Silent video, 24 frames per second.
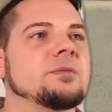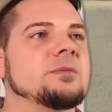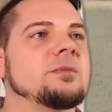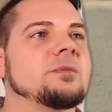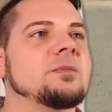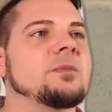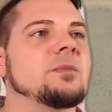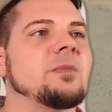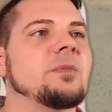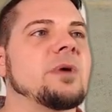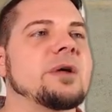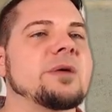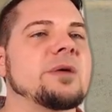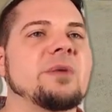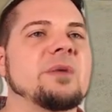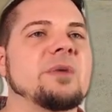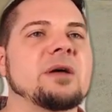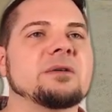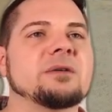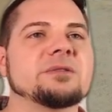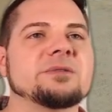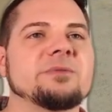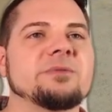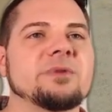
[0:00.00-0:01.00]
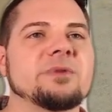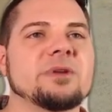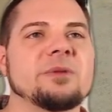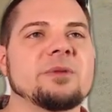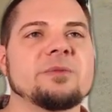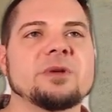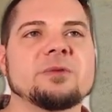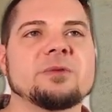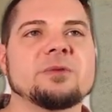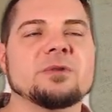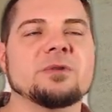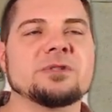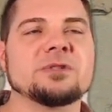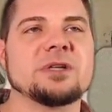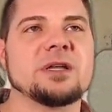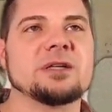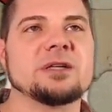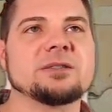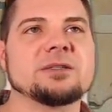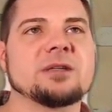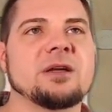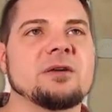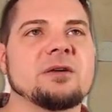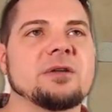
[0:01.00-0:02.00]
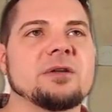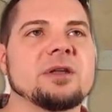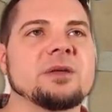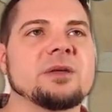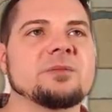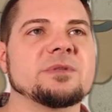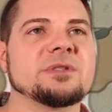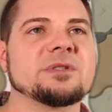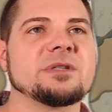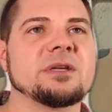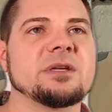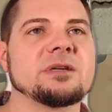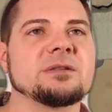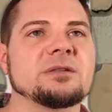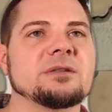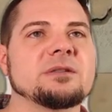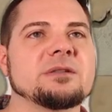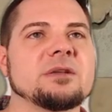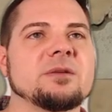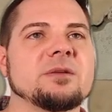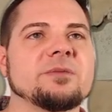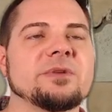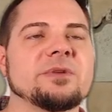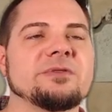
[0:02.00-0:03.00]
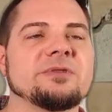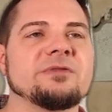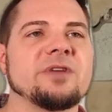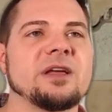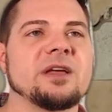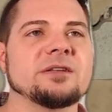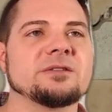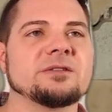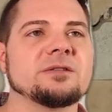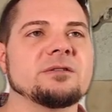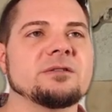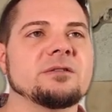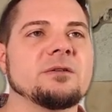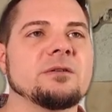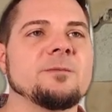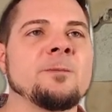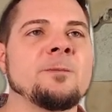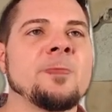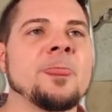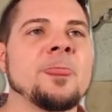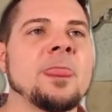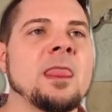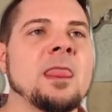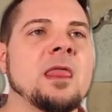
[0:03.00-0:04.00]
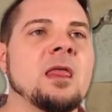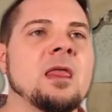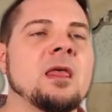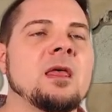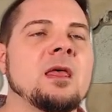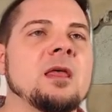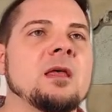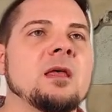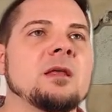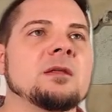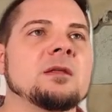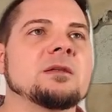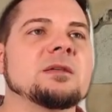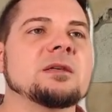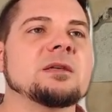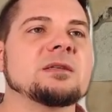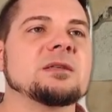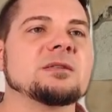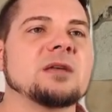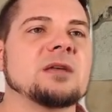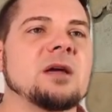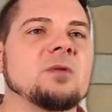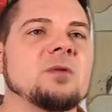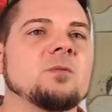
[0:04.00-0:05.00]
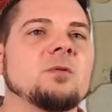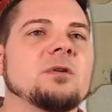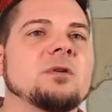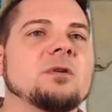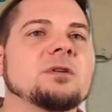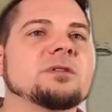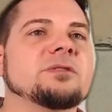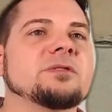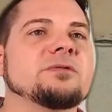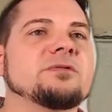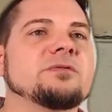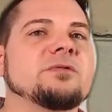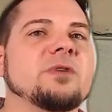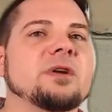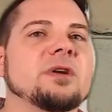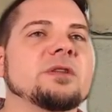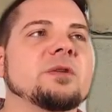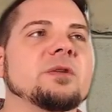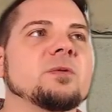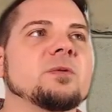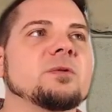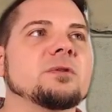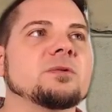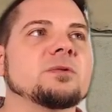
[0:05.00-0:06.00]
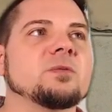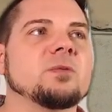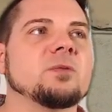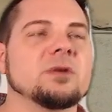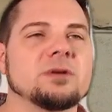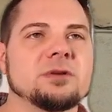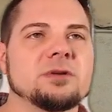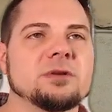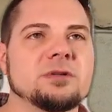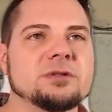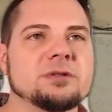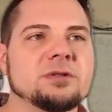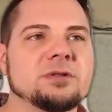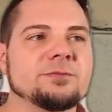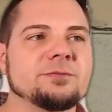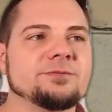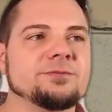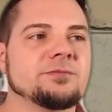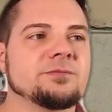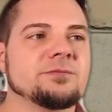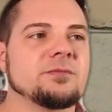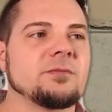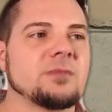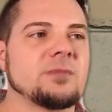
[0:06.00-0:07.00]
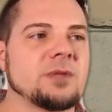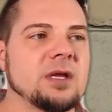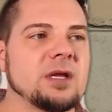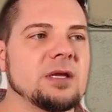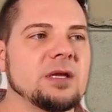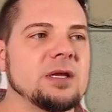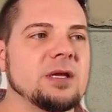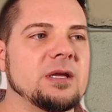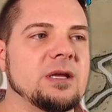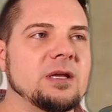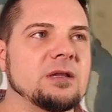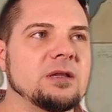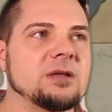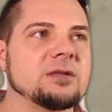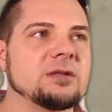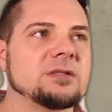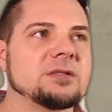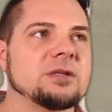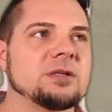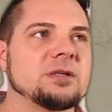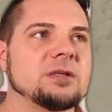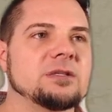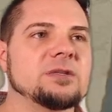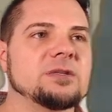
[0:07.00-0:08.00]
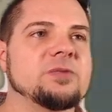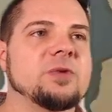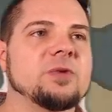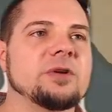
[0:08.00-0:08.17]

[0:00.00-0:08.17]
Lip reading: by about to be, I mean once I get Scout Camp 6 they'll be faster, is I want to find the World Wonders. And there's an easy way to